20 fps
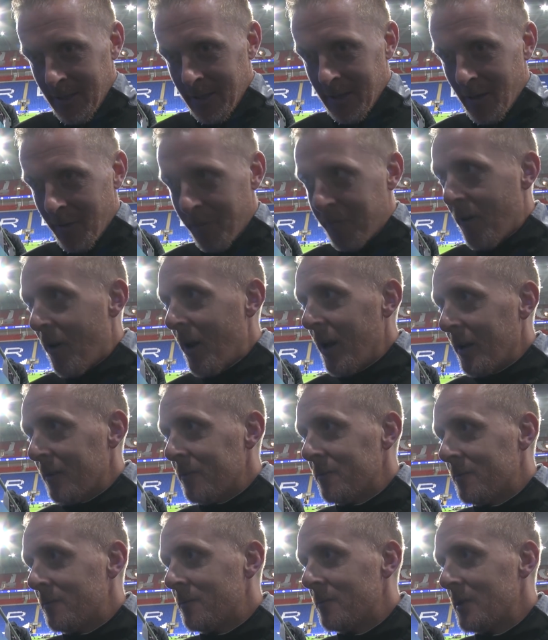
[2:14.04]
you know, fight
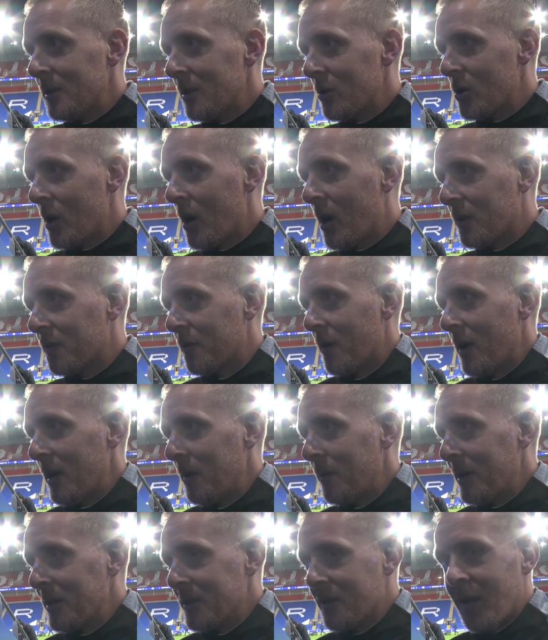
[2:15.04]
in those last
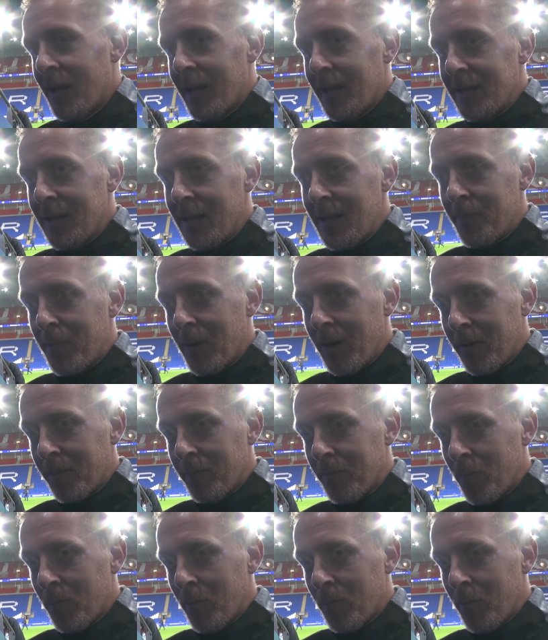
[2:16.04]
30 minutes like they did. But